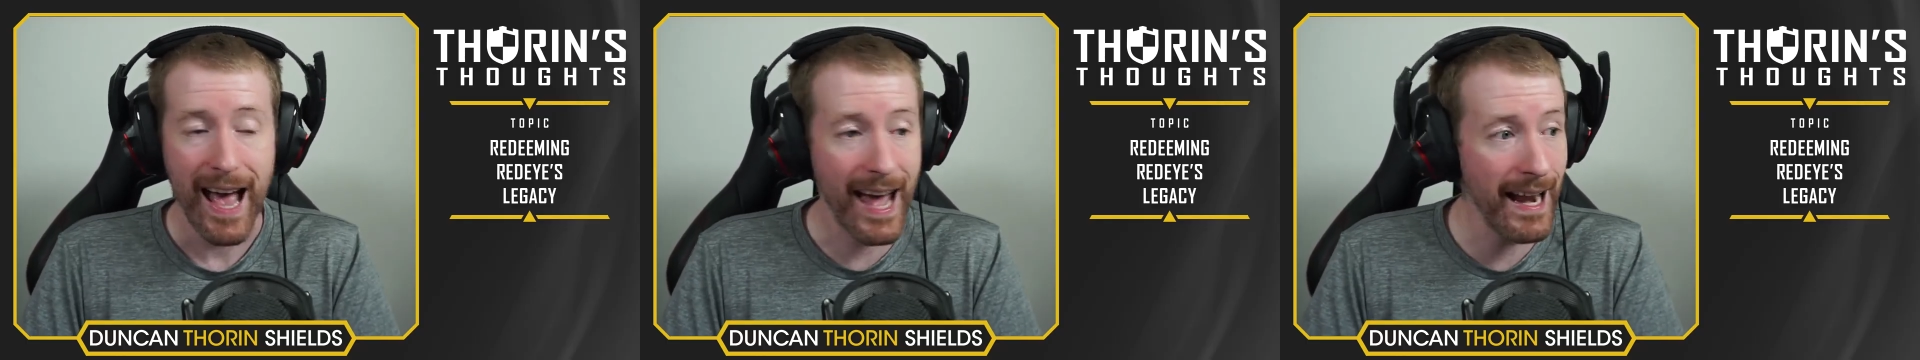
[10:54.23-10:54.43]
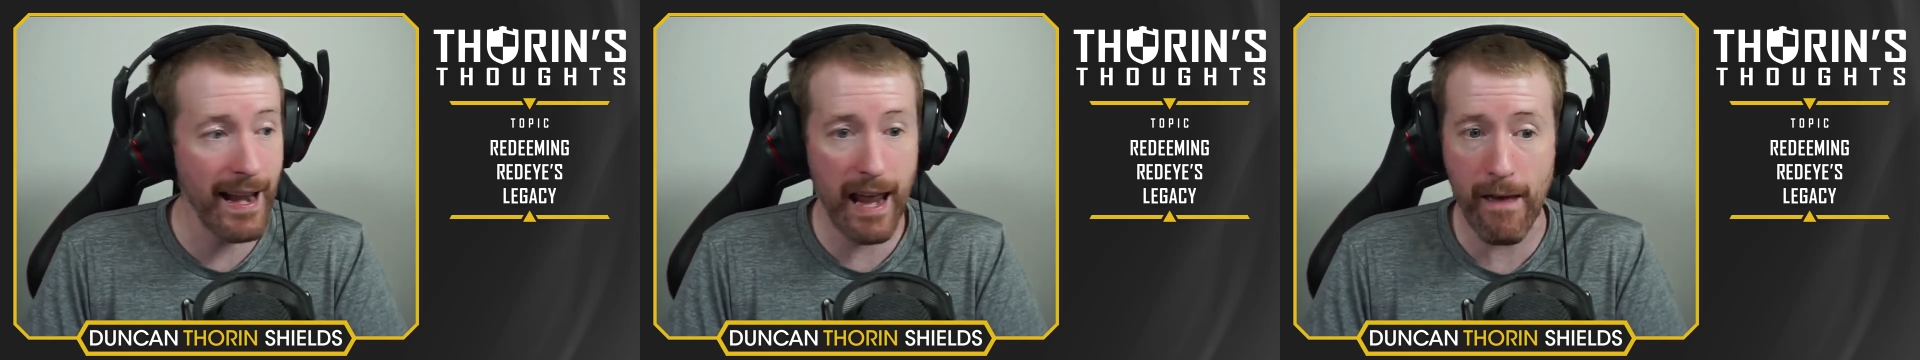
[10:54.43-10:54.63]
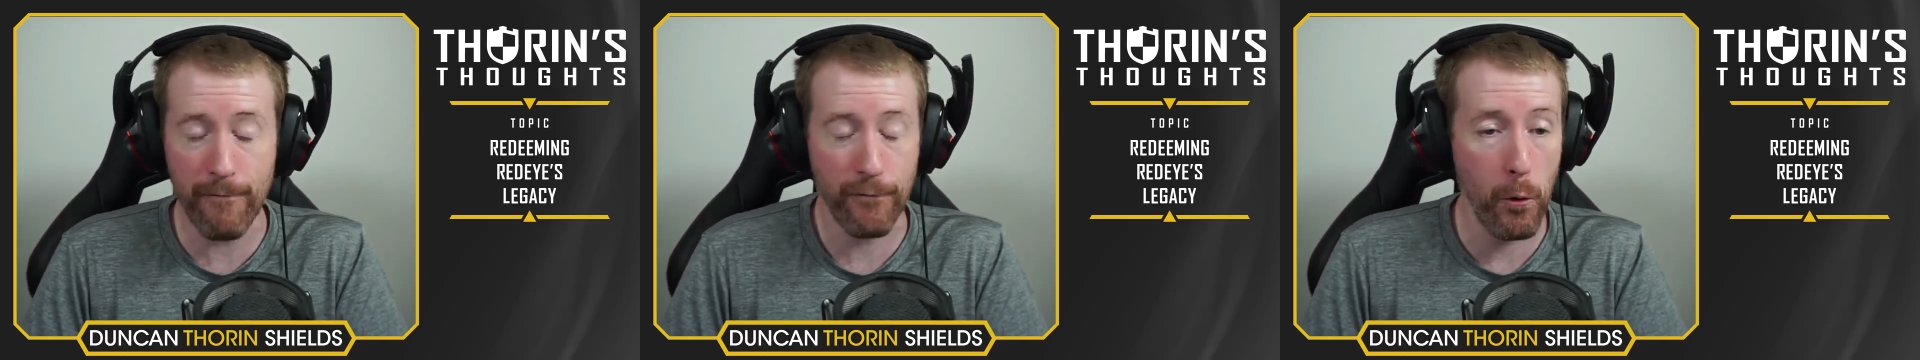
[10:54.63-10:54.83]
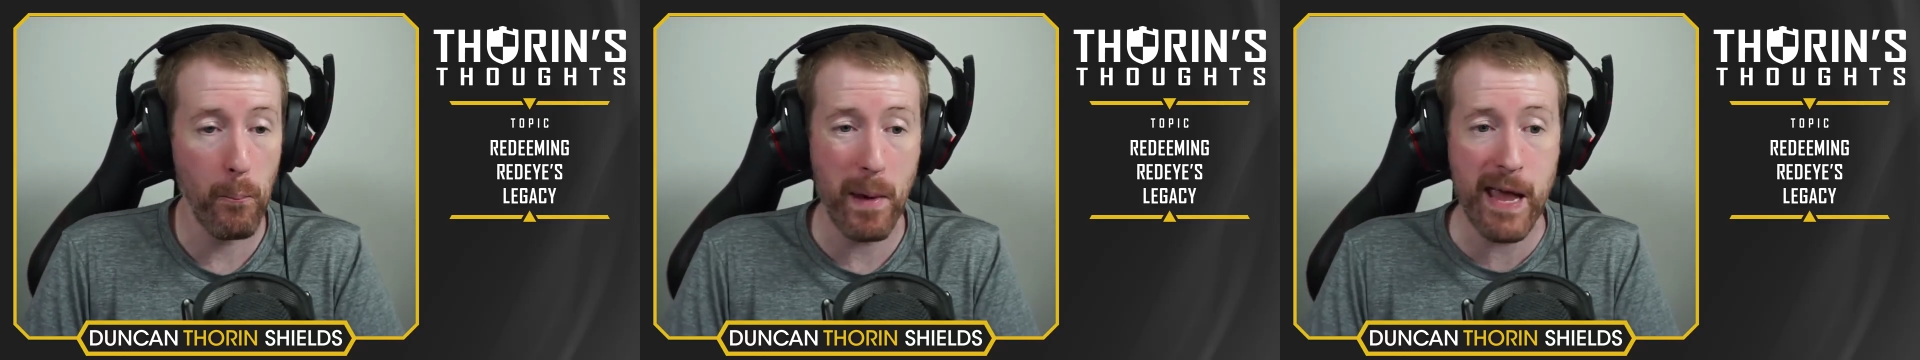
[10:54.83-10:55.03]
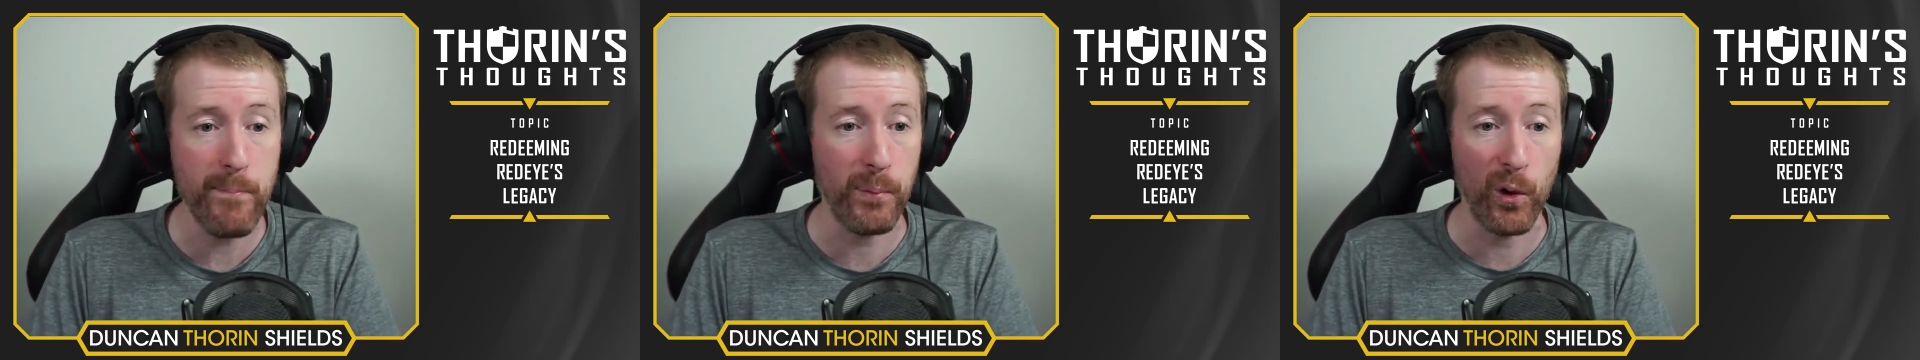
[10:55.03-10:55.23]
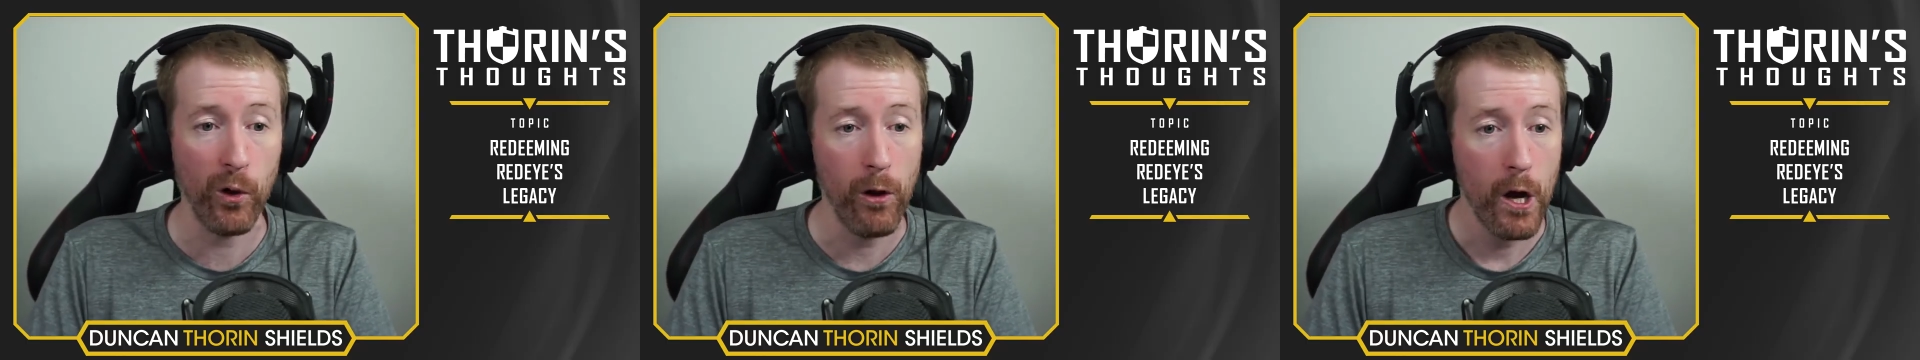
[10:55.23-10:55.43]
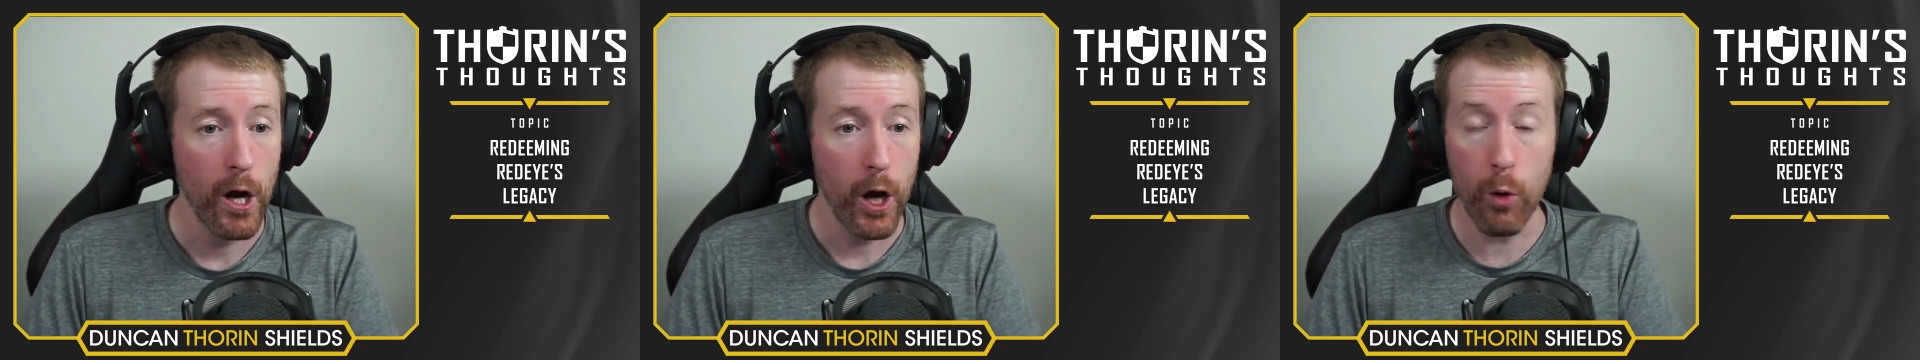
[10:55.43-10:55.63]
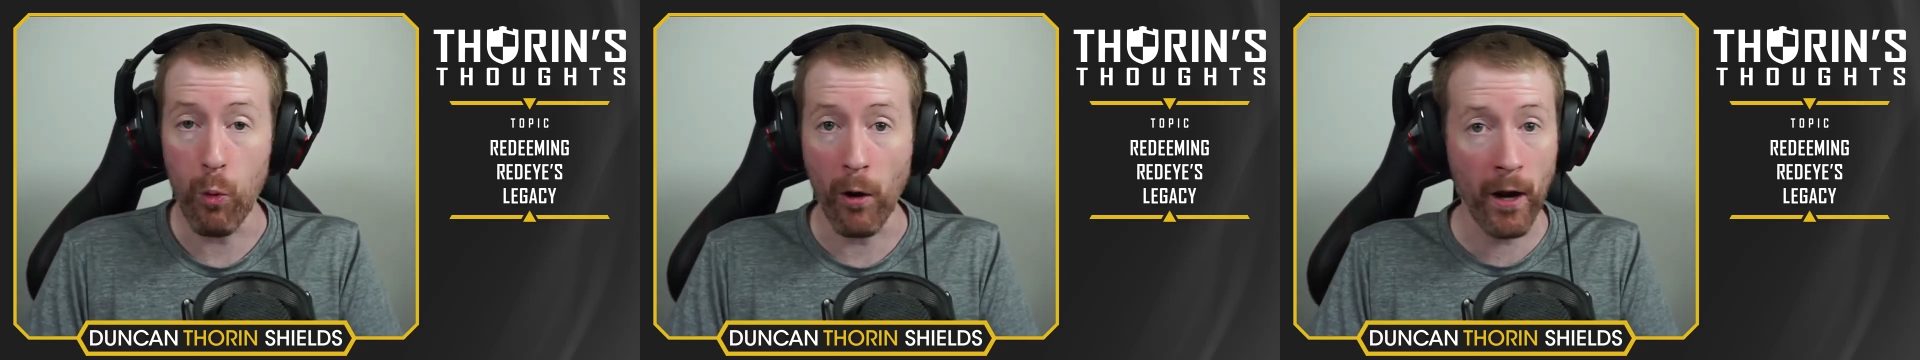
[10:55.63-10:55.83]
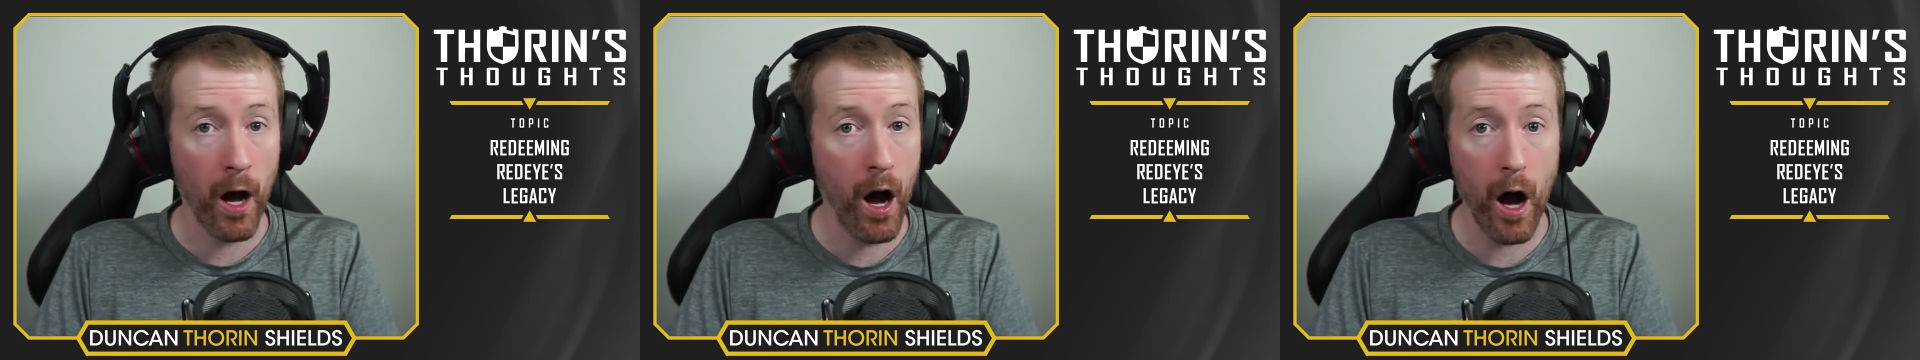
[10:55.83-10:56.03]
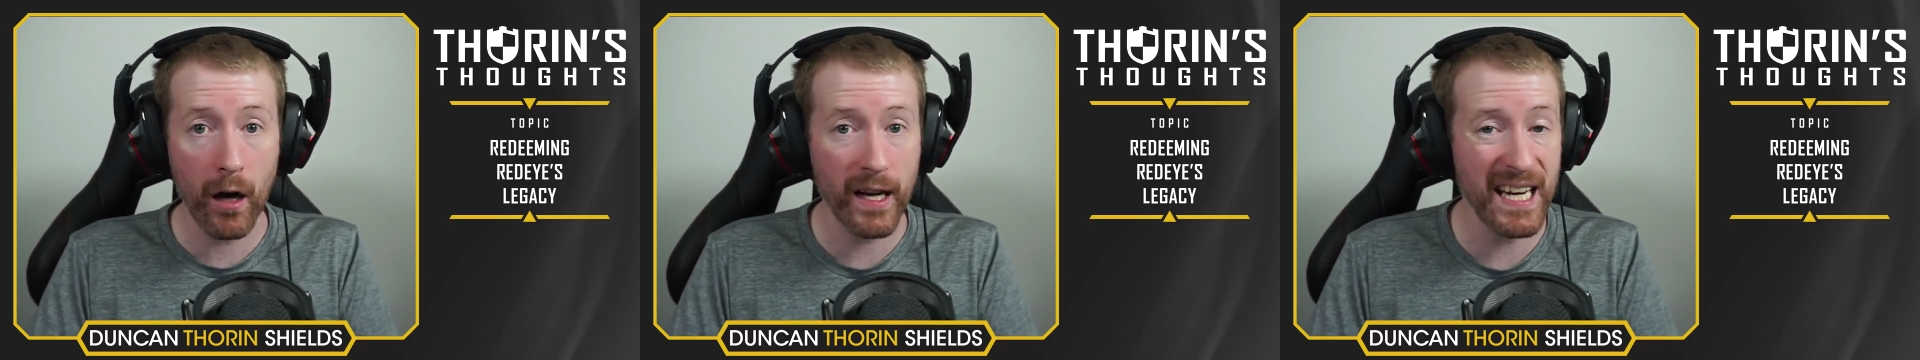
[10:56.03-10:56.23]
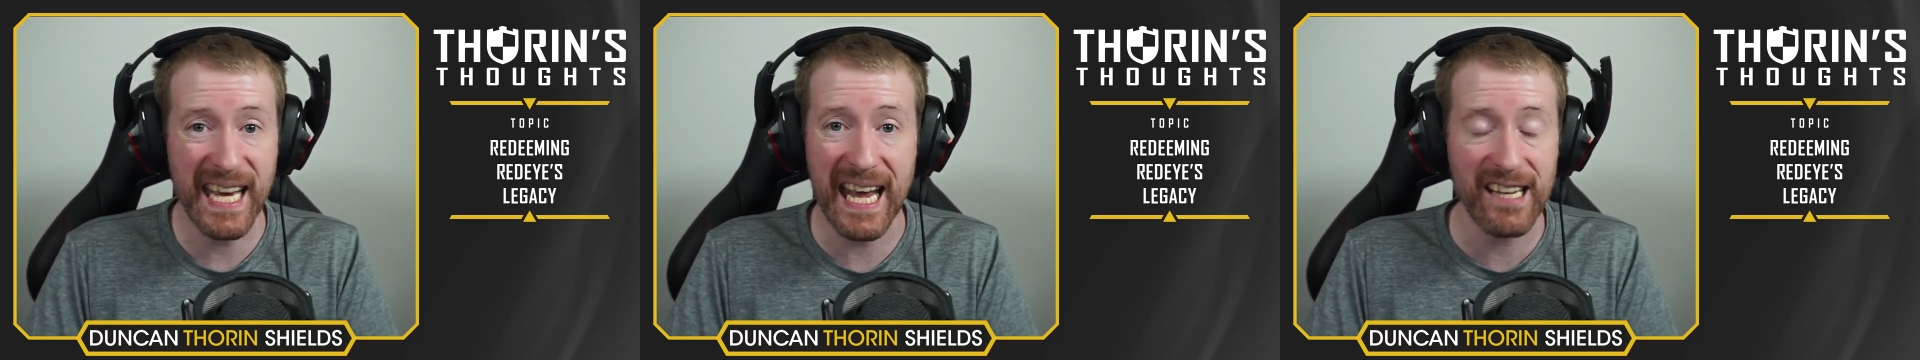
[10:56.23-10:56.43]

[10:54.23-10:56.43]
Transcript: And it ain't for people who want a hug and a